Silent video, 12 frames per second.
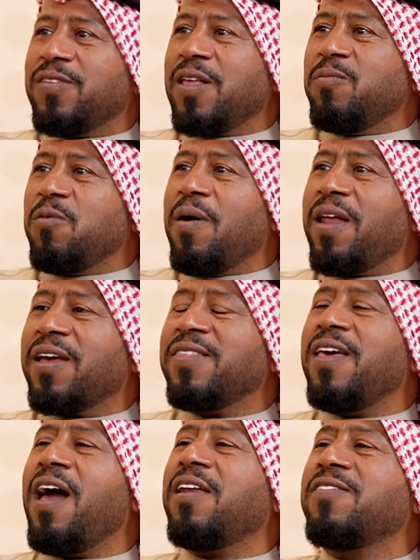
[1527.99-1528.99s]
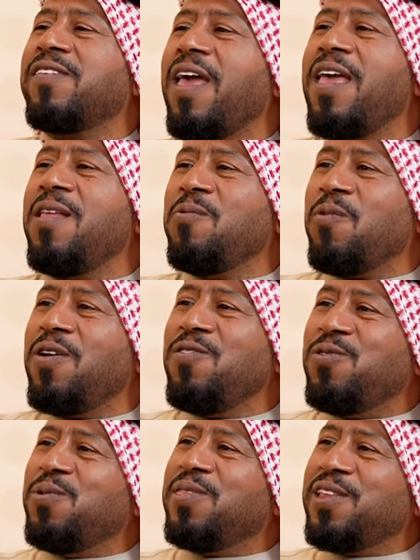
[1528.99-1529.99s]
said Mubarak, they are saying
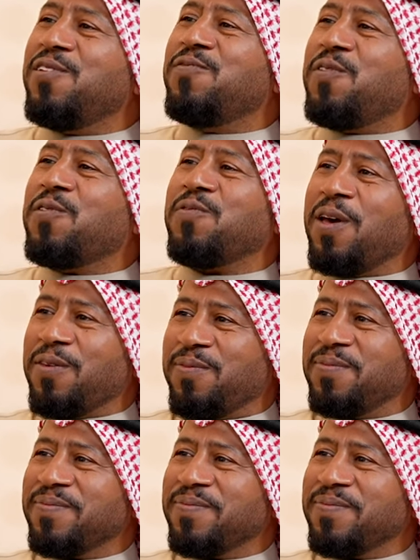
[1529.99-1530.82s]
1, 2, 3, 4, 5.